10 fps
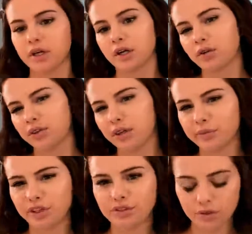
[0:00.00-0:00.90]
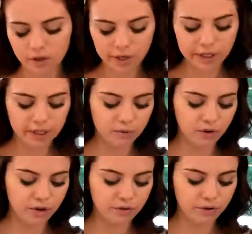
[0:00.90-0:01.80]
I don't think I'm gonna do that right now. I'm
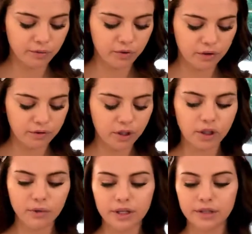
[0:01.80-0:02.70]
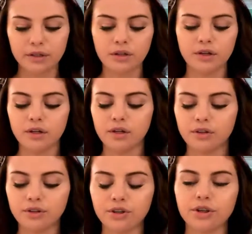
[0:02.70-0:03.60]
going for more of a glowy
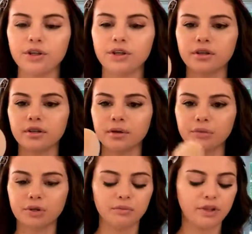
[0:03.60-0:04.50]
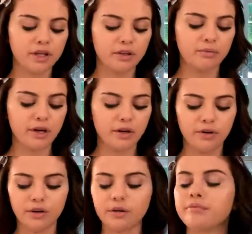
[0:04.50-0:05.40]
look. I'm gonna apply the
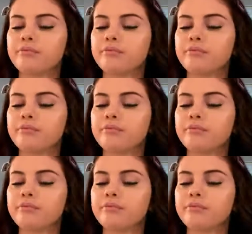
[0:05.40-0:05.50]
powder